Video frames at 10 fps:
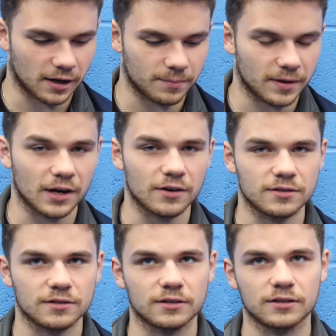up there
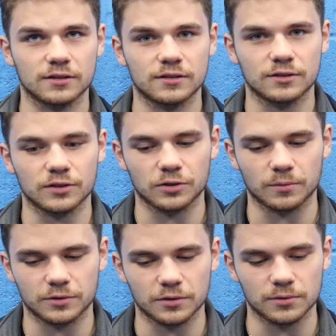as the
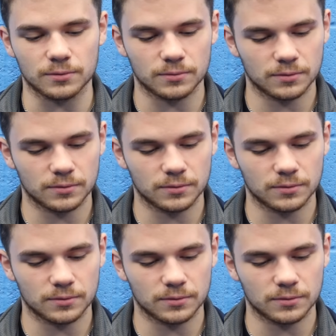top two.